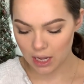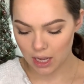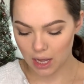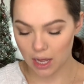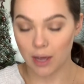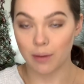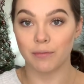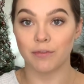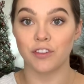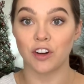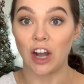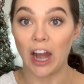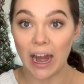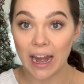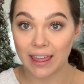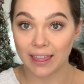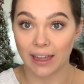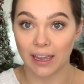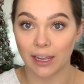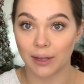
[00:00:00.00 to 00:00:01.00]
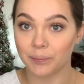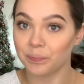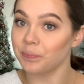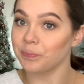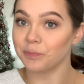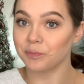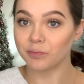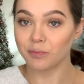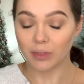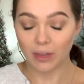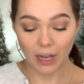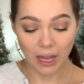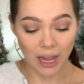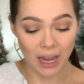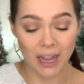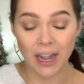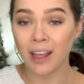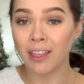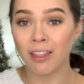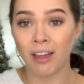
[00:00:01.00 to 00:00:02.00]
for highlight,
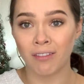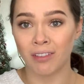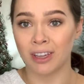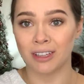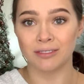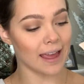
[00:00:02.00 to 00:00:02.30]
and I love it.